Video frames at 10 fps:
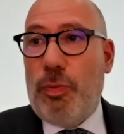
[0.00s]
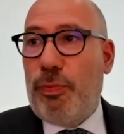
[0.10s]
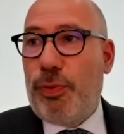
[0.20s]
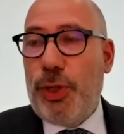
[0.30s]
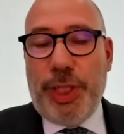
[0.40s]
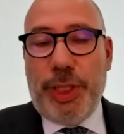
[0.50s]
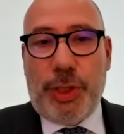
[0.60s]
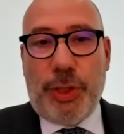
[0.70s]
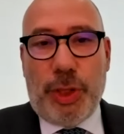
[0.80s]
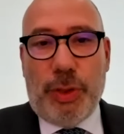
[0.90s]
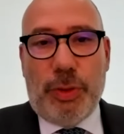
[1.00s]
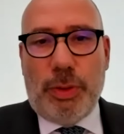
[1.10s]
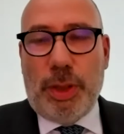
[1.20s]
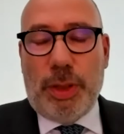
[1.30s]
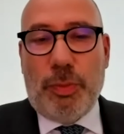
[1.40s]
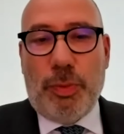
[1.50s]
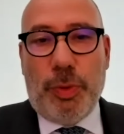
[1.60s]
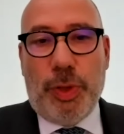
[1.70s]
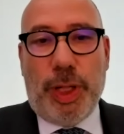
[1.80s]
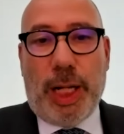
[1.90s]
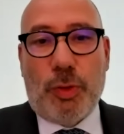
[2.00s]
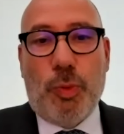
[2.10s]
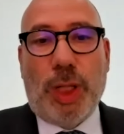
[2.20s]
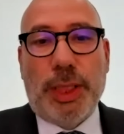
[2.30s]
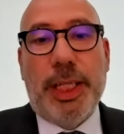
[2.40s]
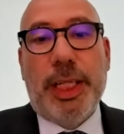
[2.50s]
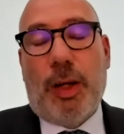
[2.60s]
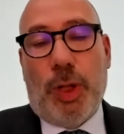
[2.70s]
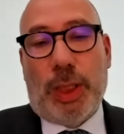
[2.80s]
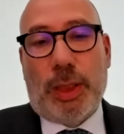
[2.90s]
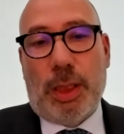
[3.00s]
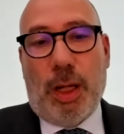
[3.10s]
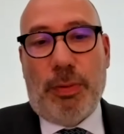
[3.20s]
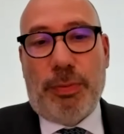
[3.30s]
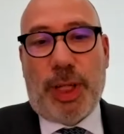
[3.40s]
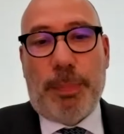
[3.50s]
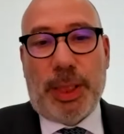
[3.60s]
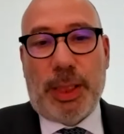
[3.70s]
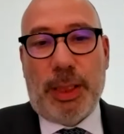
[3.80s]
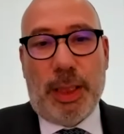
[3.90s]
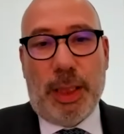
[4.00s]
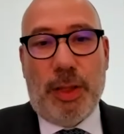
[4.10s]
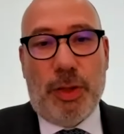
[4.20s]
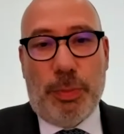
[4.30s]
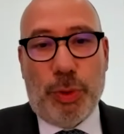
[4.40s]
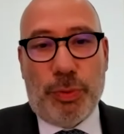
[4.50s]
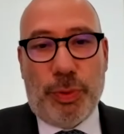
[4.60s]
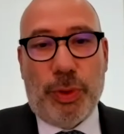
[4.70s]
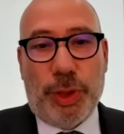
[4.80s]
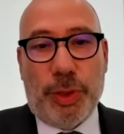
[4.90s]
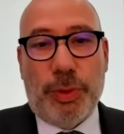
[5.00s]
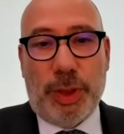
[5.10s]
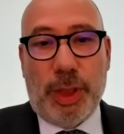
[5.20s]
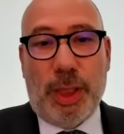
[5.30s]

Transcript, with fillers: Few years ago, we were at one gigawatt of capacity in the portfolio.